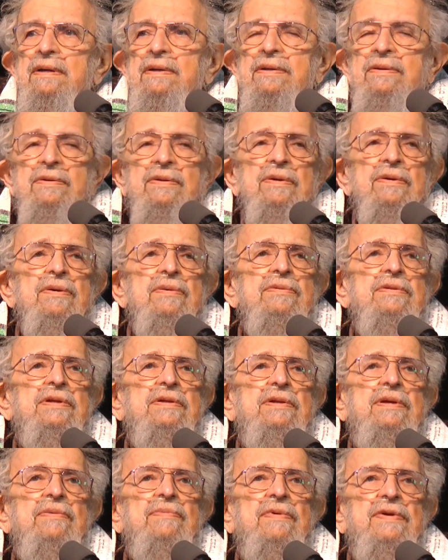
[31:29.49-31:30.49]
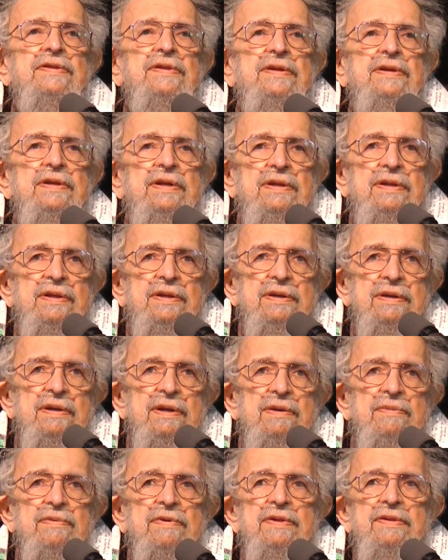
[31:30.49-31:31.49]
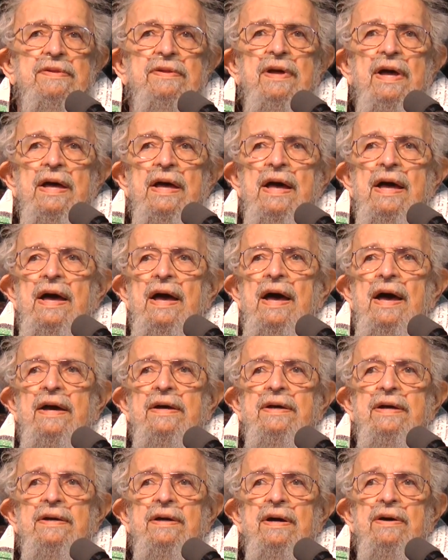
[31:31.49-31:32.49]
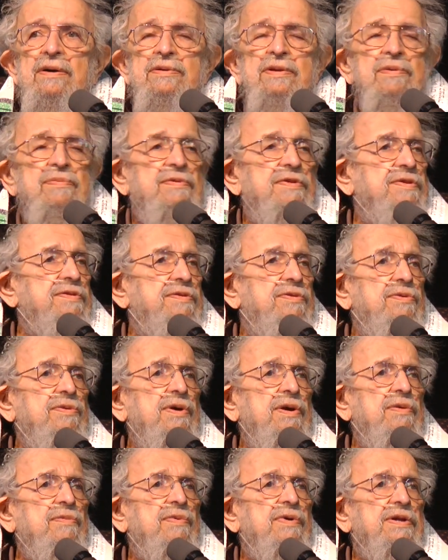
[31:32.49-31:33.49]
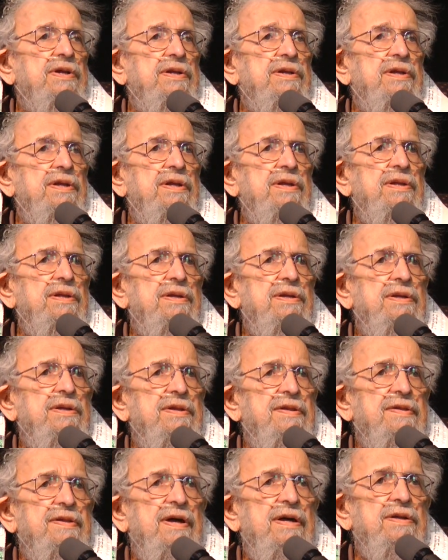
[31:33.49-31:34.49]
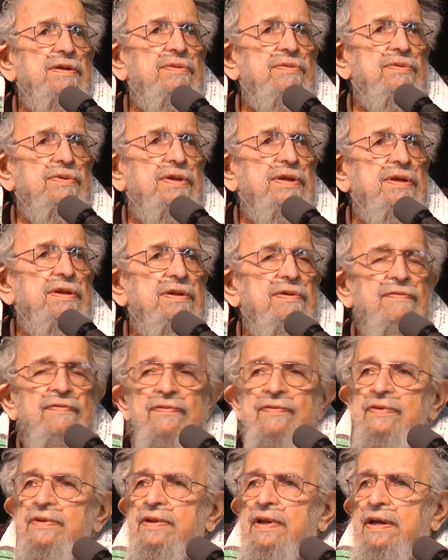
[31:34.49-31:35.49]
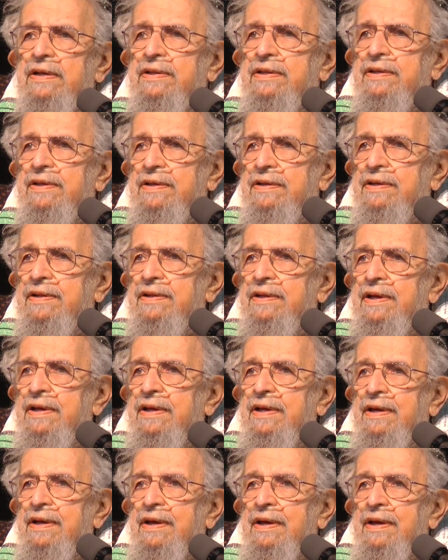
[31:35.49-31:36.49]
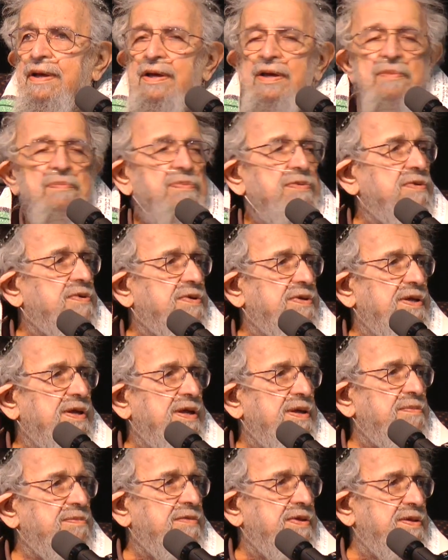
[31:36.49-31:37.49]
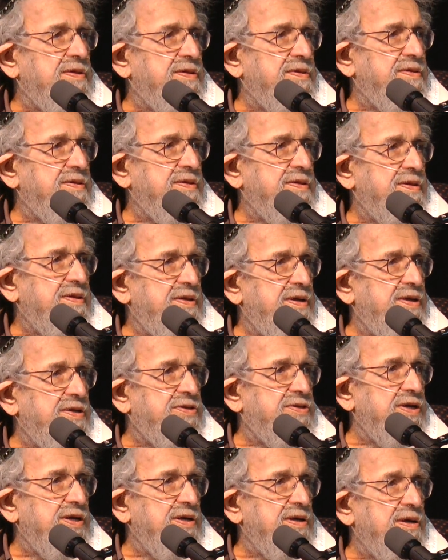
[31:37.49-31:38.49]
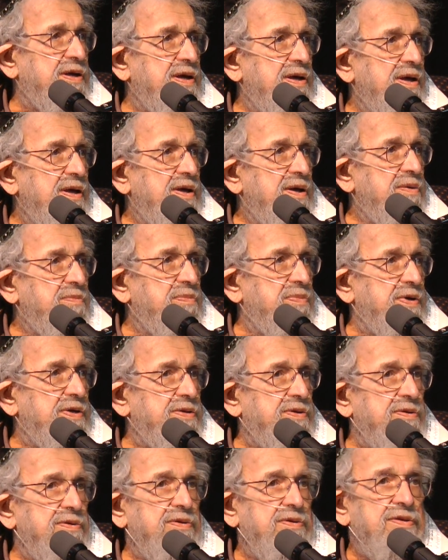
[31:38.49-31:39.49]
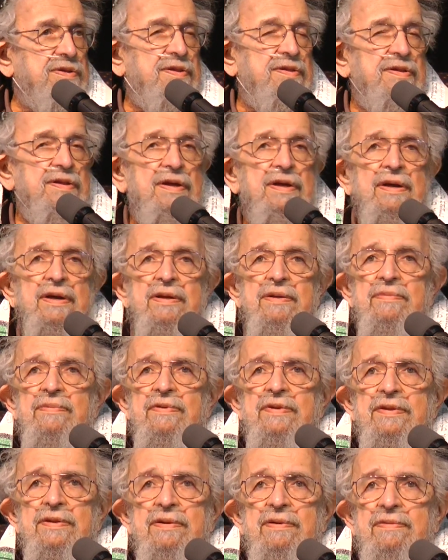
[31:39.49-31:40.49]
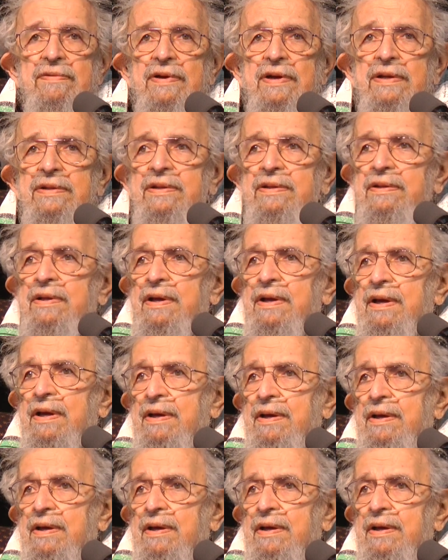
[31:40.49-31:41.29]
you know that he was in India. He was hanging out, he was doing what an Indian sadhu did until he proclaimed his teaching. But you could say he was a great